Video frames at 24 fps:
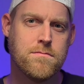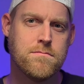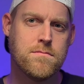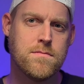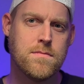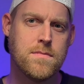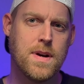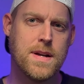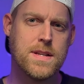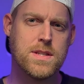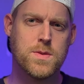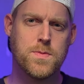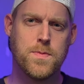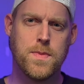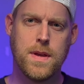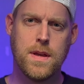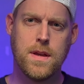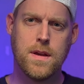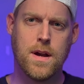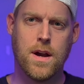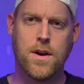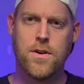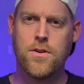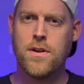must
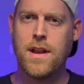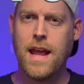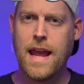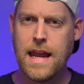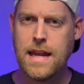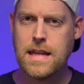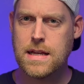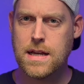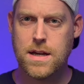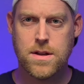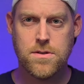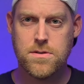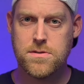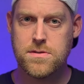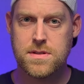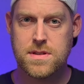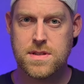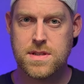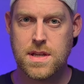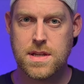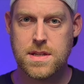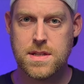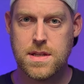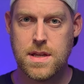be $180,
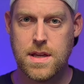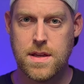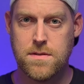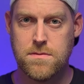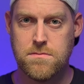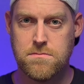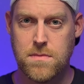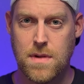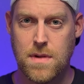$160,